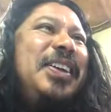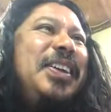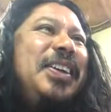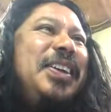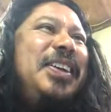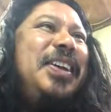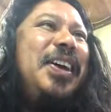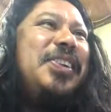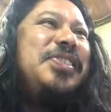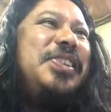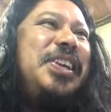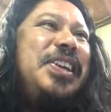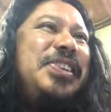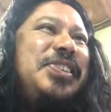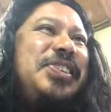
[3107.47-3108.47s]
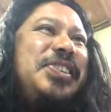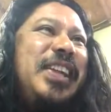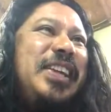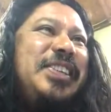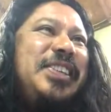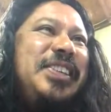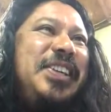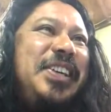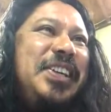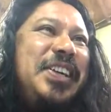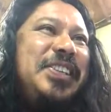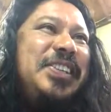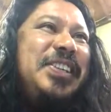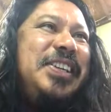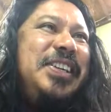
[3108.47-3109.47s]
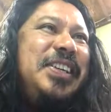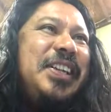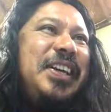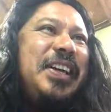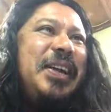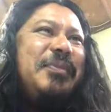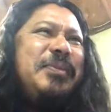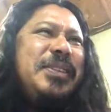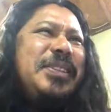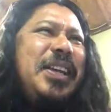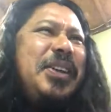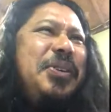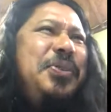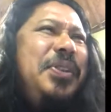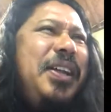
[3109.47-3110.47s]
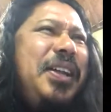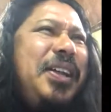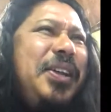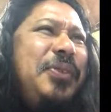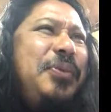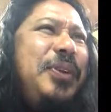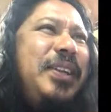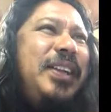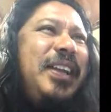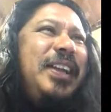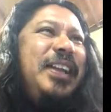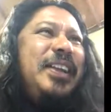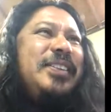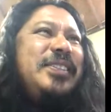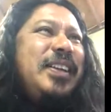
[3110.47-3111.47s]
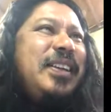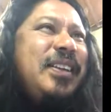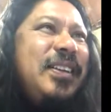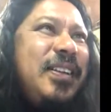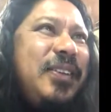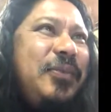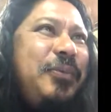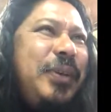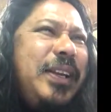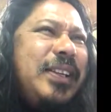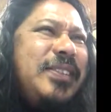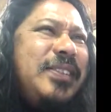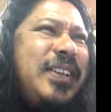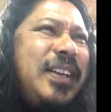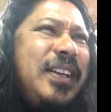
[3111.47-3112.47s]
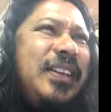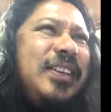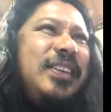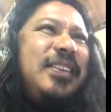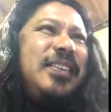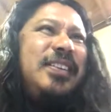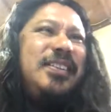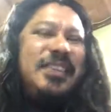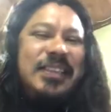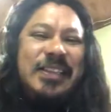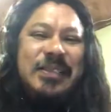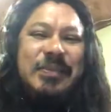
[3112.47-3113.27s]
Kelsey. She's like, tequila, tequila. And I'm just like, who the hell would? And then it's like, wait a second. That's